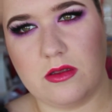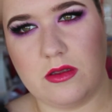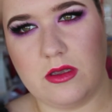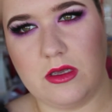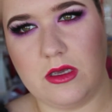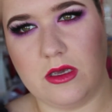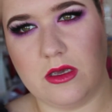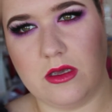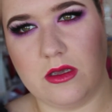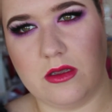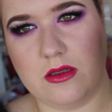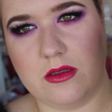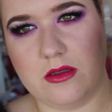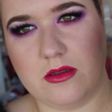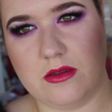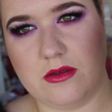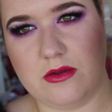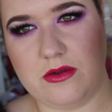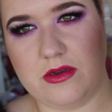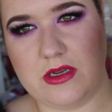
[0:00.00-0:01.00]
Yeah.
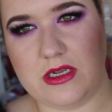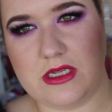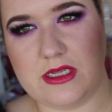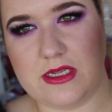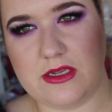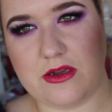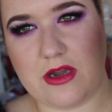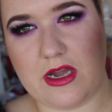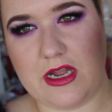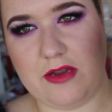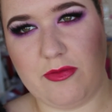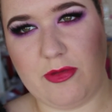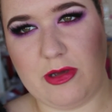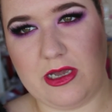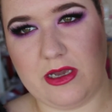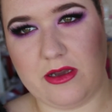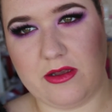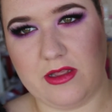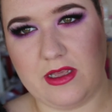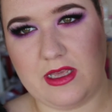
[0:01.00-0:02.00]
Well, it does look kind of
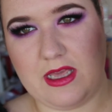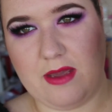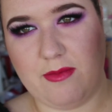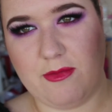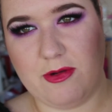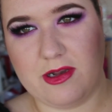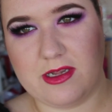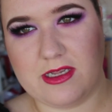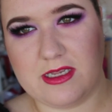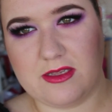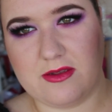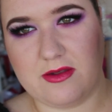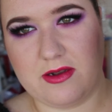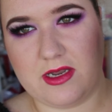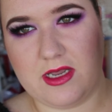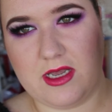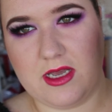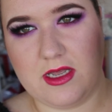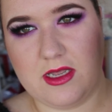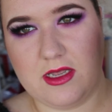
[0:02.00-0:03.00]
pink on the camera, it's this
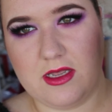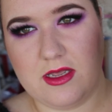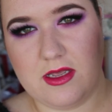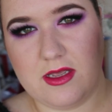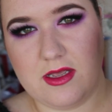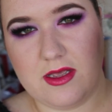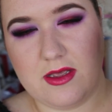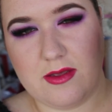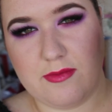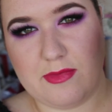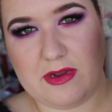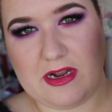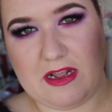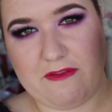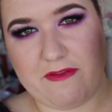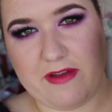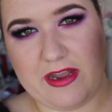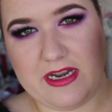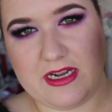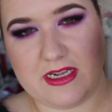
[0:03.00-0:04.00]
one here, but I
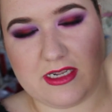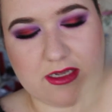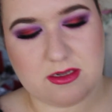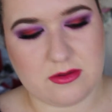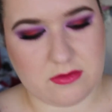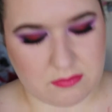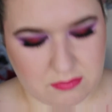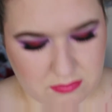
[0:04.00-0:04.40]
find it's